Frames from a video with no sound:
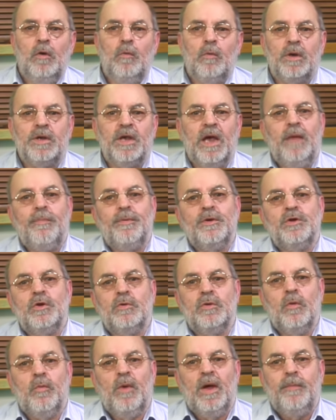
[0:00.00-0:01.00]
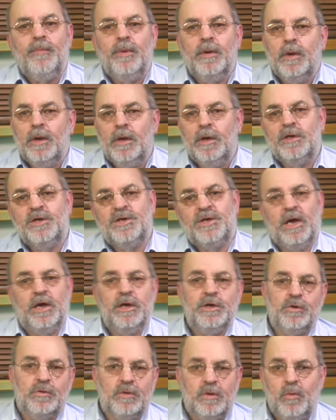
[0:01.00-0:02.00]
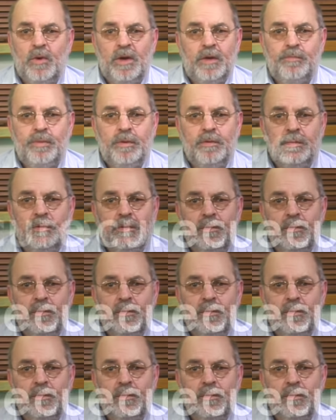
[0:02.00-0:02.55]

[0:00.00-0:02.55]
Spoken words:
What happens on the web stays on the web.